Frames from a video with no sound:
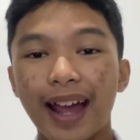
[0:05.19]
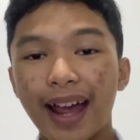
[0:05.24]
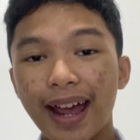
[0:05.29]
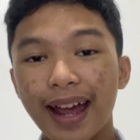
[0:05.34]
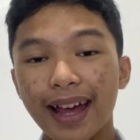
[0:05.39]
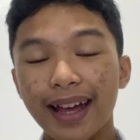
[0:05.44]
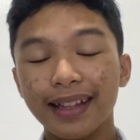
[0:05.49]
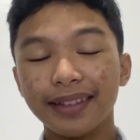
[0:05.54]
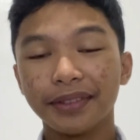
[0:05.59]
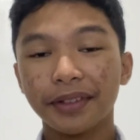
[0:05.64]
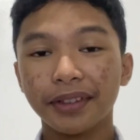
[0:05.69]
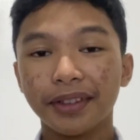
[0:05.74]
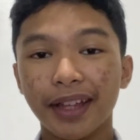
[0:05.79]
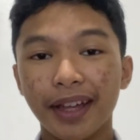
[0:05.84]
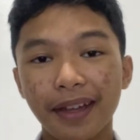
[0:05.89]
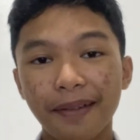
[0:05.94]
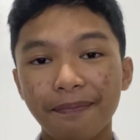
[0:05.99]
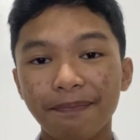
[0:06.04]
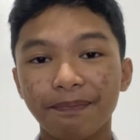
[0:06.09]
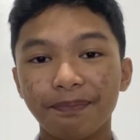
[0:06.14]
And
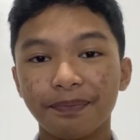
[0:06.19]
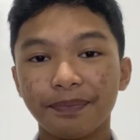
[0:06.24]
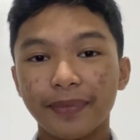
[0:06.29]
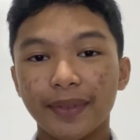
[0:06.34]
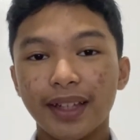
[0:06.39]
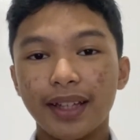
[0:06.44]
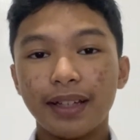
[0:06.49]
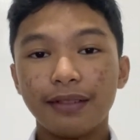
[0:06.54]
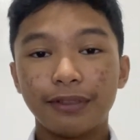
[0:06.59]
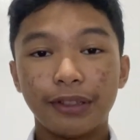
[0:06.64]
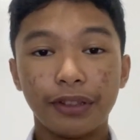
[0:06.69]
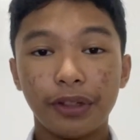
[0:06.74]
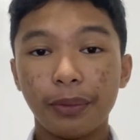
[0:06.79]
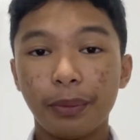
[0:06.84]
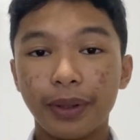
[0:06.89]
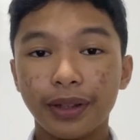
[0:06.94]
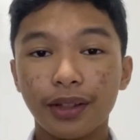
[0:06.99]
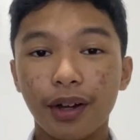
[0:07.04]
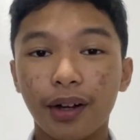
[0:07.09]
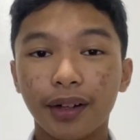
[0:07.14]
today, we will
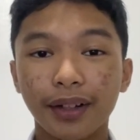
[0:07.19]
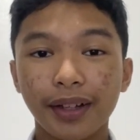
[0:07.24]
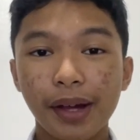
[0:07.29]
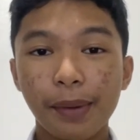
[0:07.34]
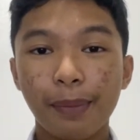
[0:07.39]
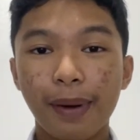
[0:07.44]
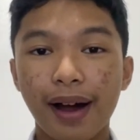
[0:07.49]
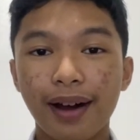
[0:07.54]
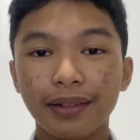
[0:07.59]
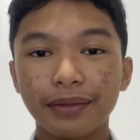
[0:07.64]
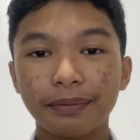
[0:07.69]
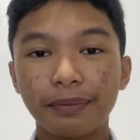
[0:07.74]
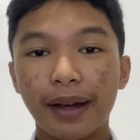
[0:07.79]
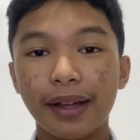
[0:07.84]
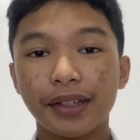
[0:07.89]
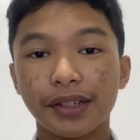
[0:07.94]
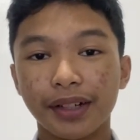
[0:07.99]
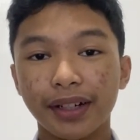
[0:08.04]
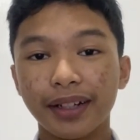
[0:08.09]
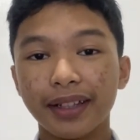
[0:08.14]
be talking about
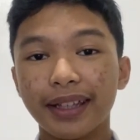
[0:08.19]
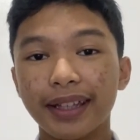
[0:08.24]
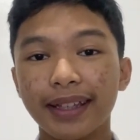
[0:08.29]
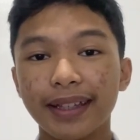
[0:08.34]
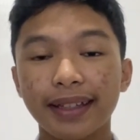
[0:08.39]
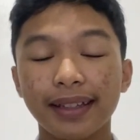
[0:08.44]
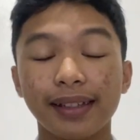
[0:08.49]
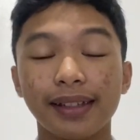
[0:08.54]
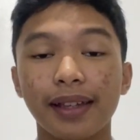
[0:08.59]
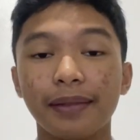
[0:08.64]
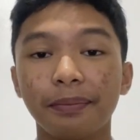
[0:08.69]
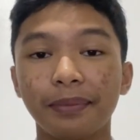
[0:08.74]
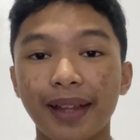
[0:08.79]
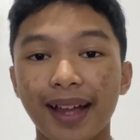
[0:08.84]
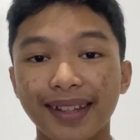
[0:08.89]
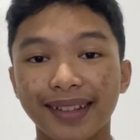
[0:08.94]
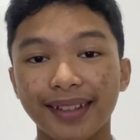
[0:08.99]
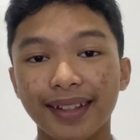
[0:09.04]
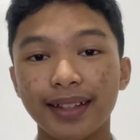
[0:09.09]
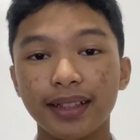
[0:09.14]
my journey in
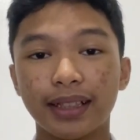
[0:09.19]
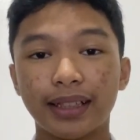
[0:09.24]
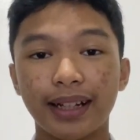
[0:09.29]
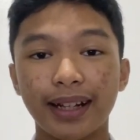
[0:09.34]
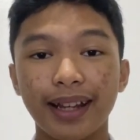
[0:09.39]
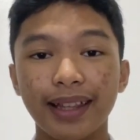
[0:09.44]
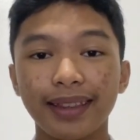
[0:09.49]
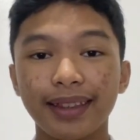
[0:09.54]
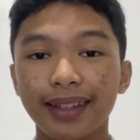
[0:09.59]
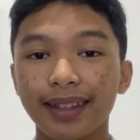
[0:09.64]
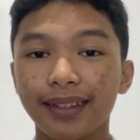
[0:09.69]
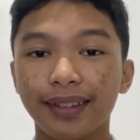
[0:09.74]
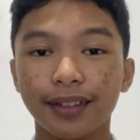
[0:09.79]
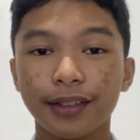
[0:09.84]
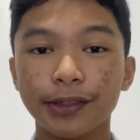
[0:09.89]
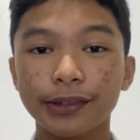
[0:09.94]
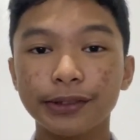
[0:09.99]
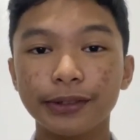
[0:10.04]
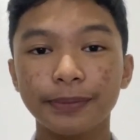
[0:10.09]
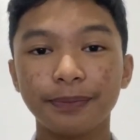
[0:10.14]
Blessed Trinity
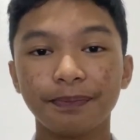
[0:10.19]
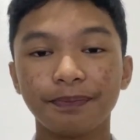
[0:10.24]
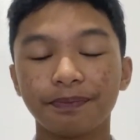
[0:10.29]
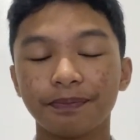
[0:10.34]
School.